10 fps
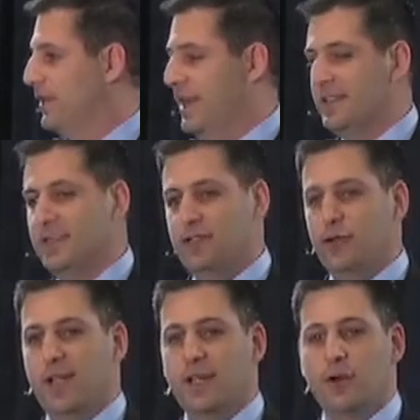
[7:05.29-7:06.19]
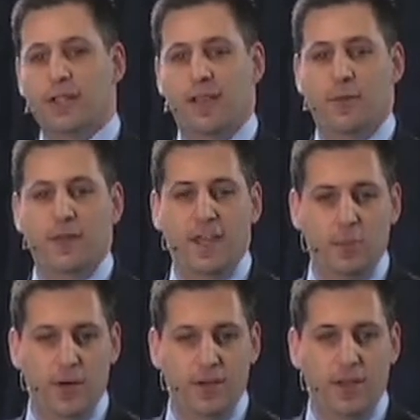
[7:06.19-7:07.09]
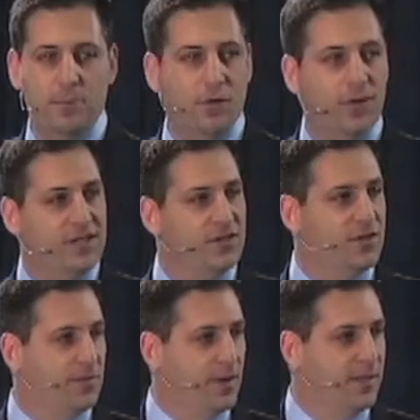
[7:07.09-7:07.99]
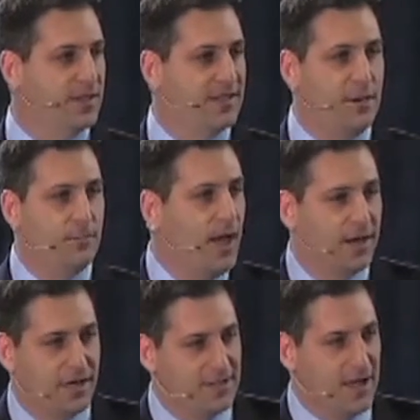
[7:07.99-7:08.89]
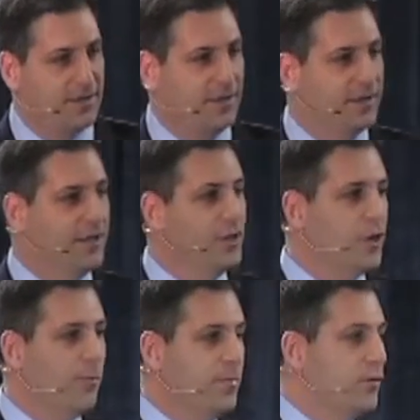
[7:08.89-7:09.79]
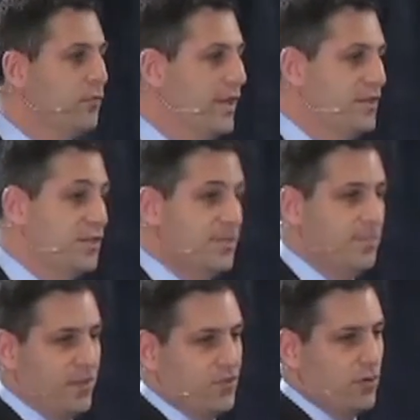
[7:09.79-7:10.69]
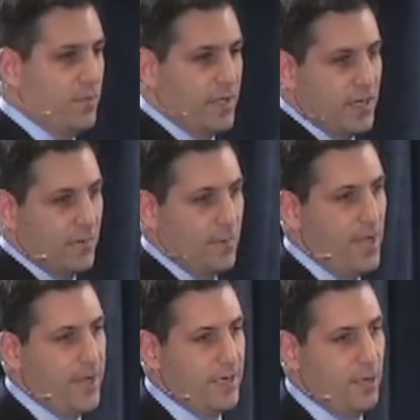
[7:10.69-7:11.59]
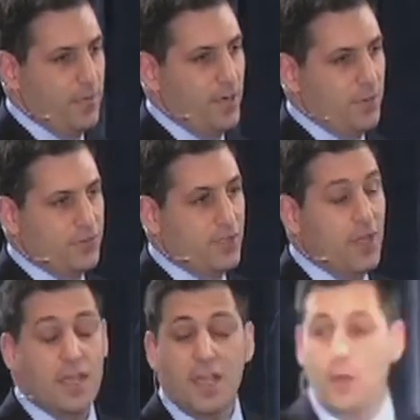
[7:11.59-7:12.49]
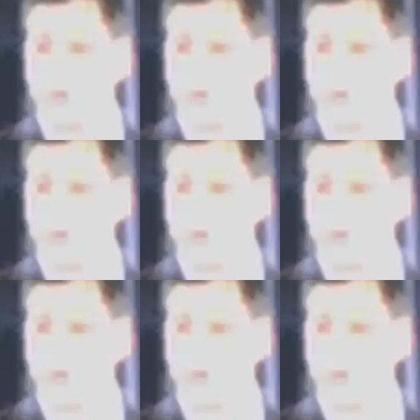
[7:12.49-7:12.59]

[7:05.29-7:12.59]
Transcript: And I said, shoot, I can go connect with anyone and build relationships with anyone. It's the same blocking and tackling. You can go build relationships by serving and giving back and helping others. And